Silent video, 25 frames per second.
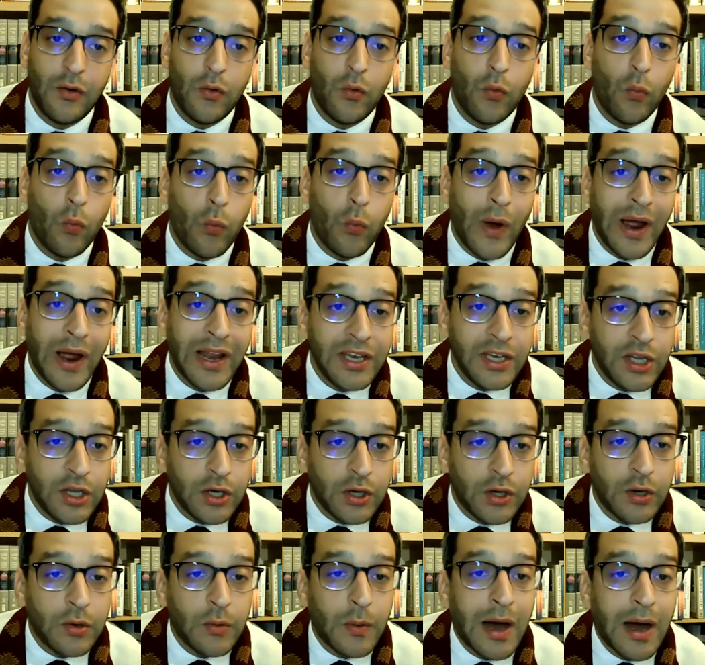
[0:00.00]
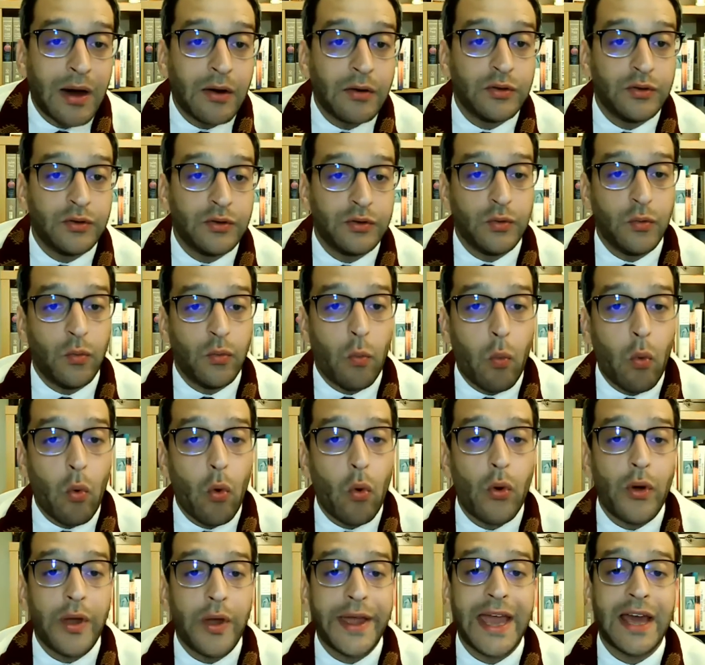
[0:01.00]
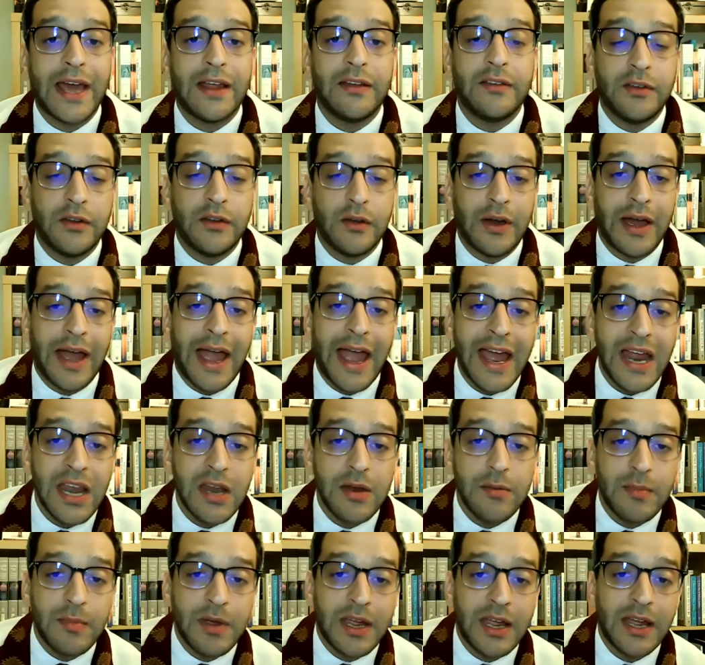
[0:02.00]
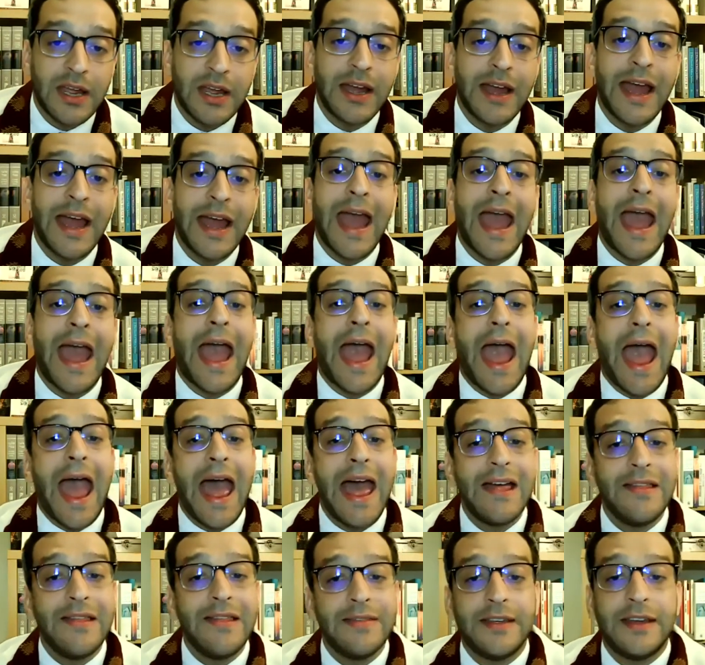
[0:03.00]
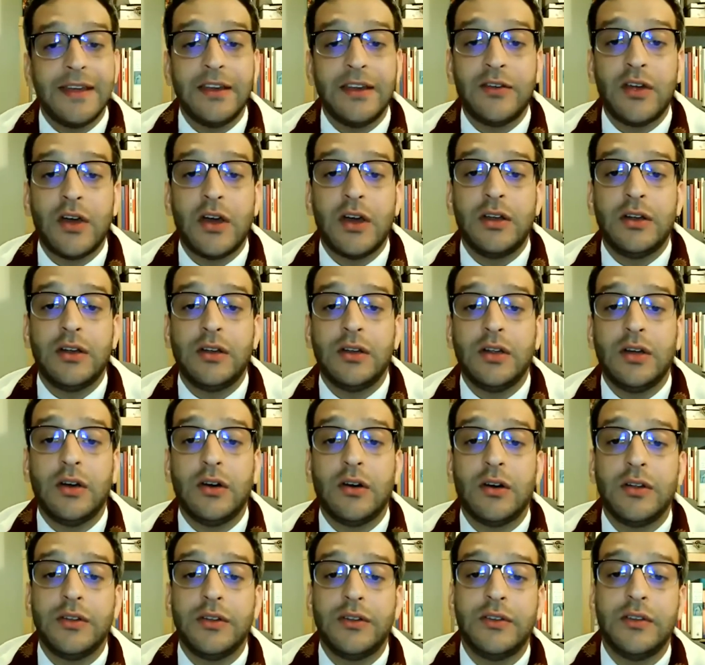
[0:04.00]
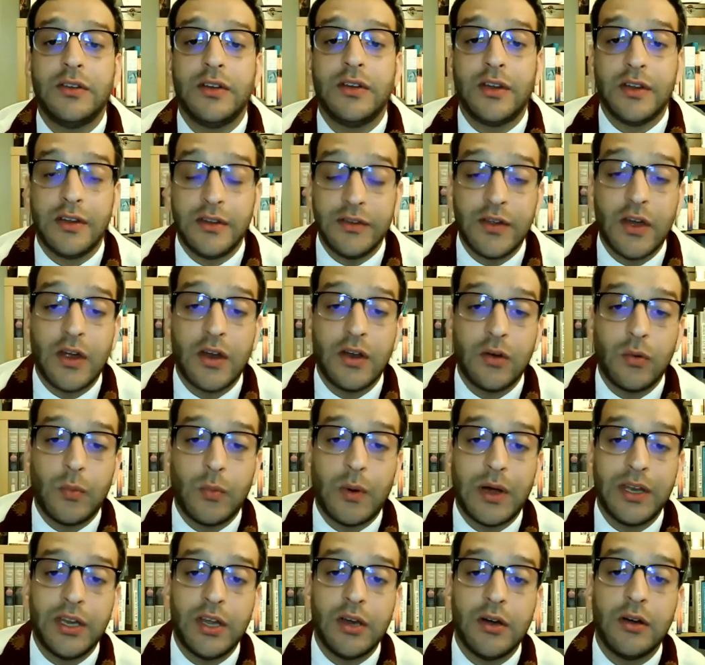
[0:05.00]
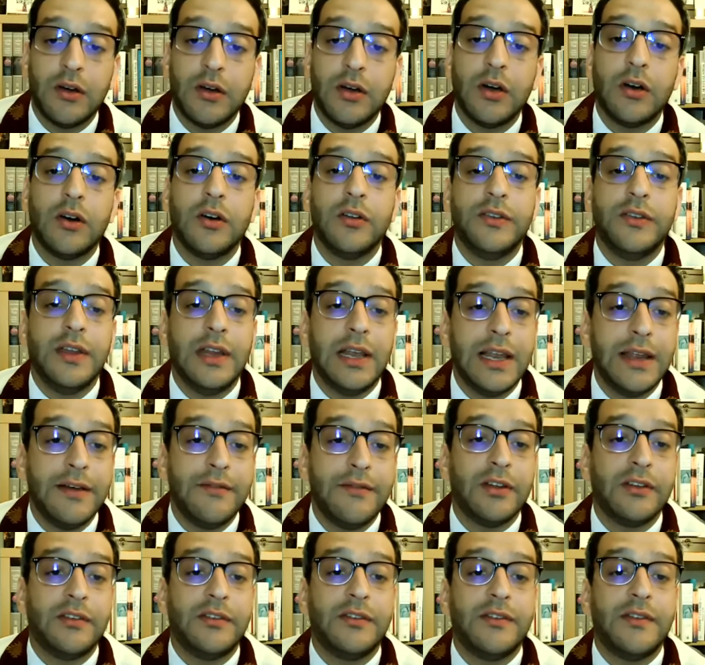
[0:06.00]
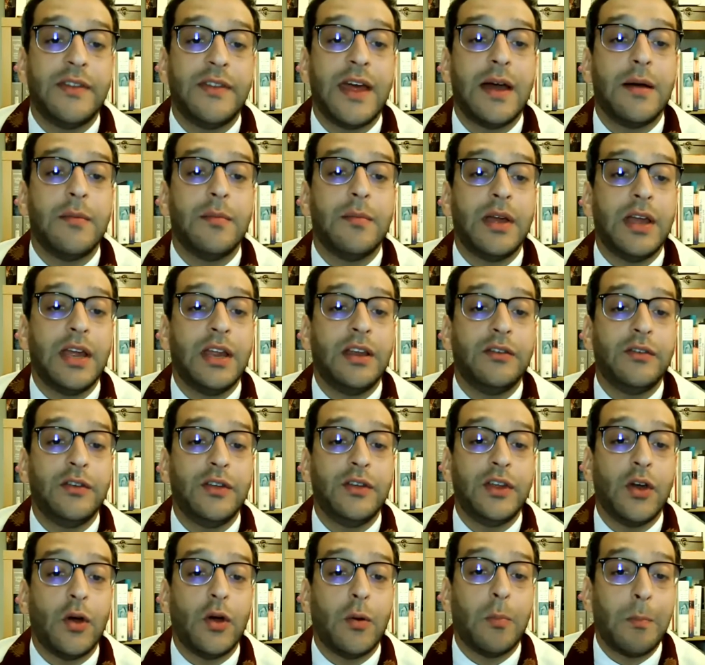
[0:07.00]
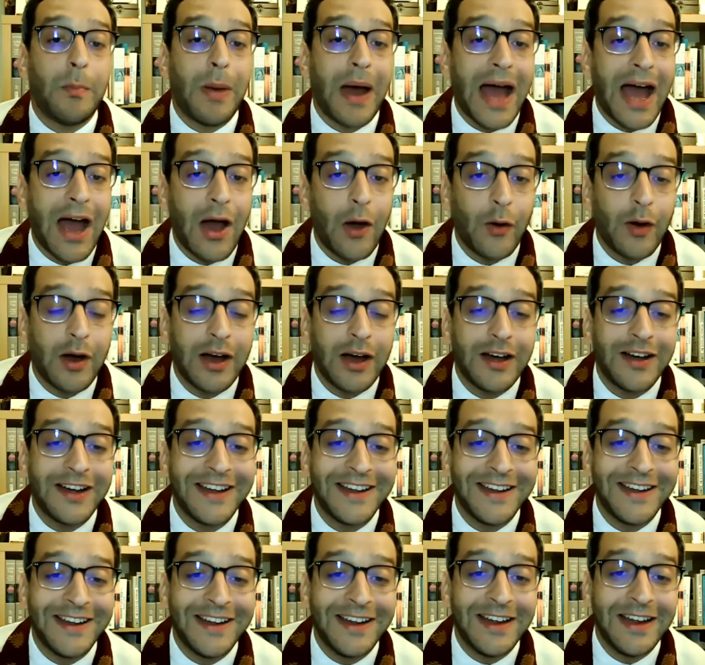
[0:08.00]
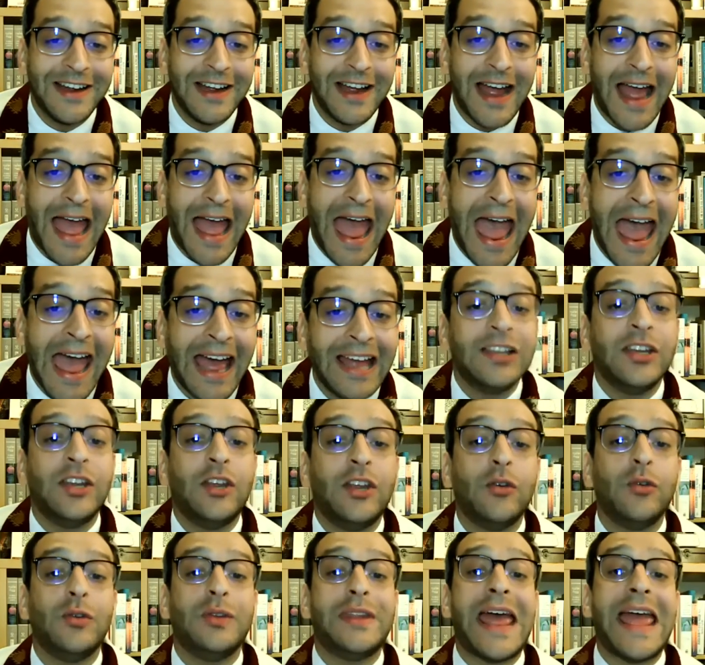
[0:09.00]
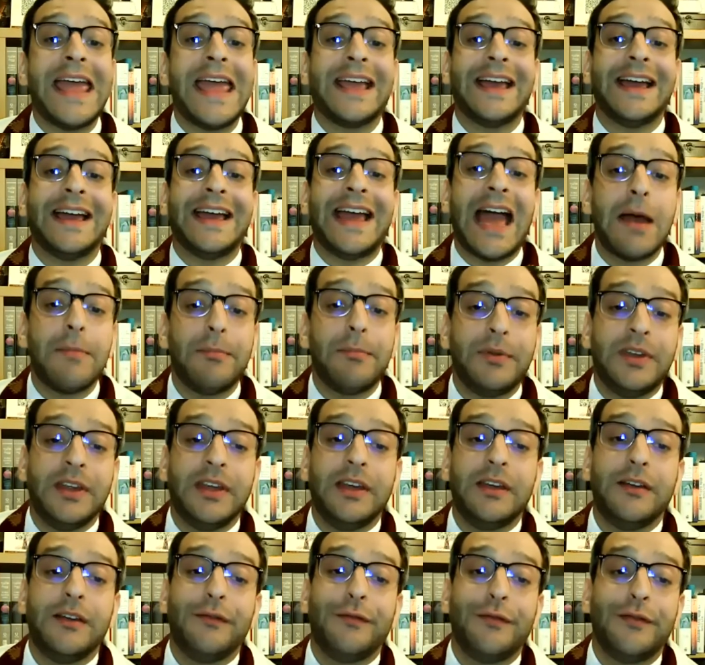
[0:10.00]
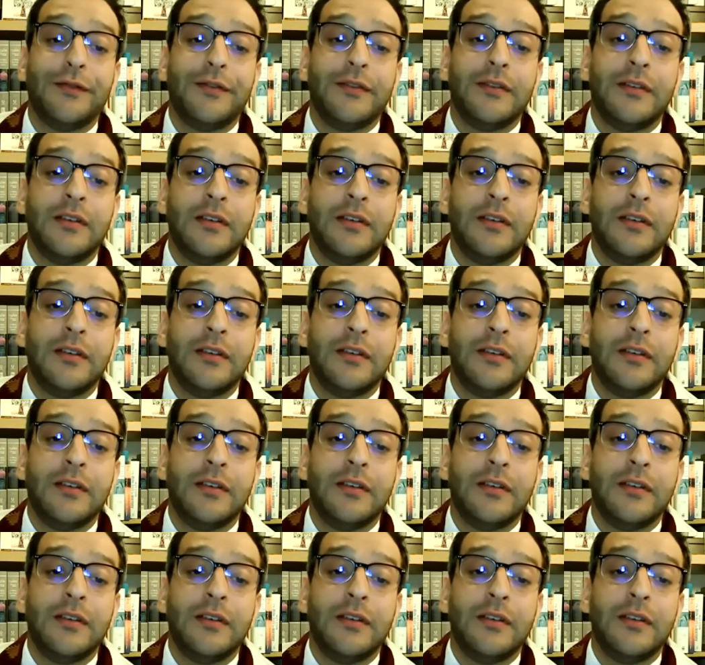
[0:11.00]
When you go out to war against your enemy, and the eternal one, your God, delivers them into your power, and you take a captive,